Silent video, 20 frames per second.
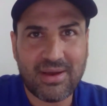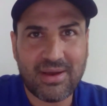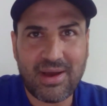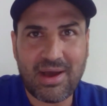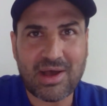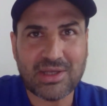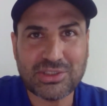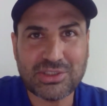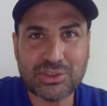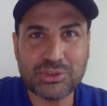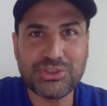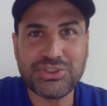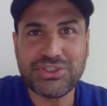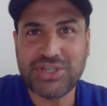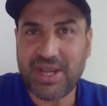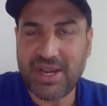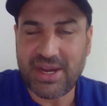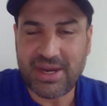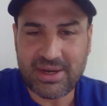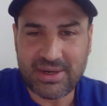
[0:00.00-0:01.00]
asked to
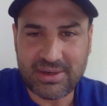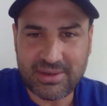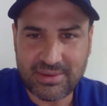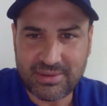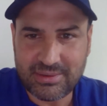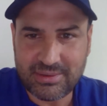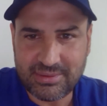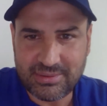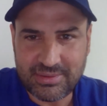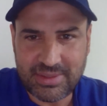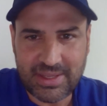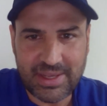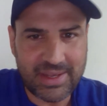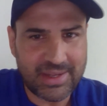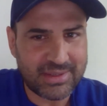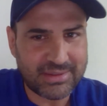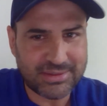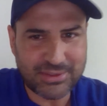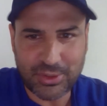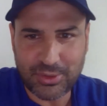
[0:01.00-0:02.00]
share
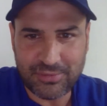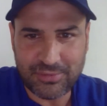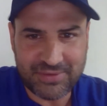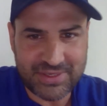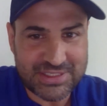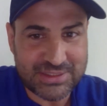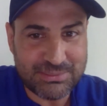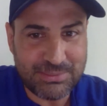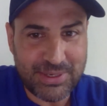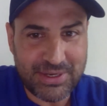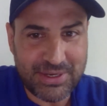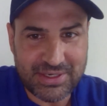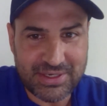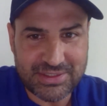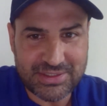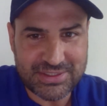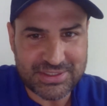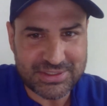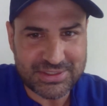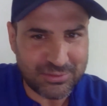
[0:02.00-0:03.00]
the sort of
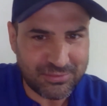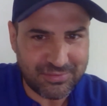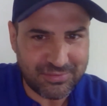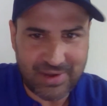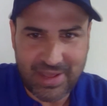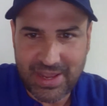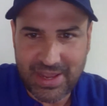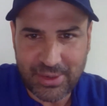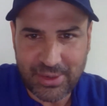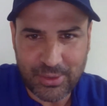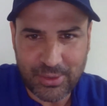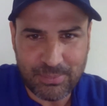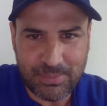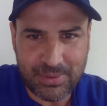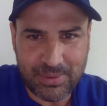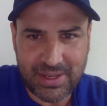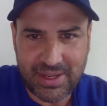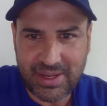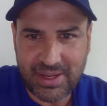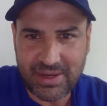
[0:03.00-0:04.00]
experiences of flying on a
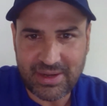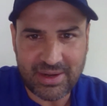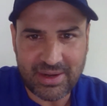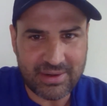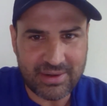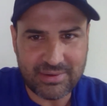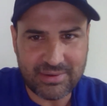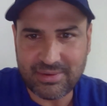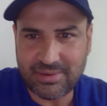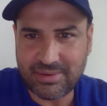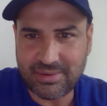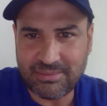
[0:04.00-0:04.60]
plane and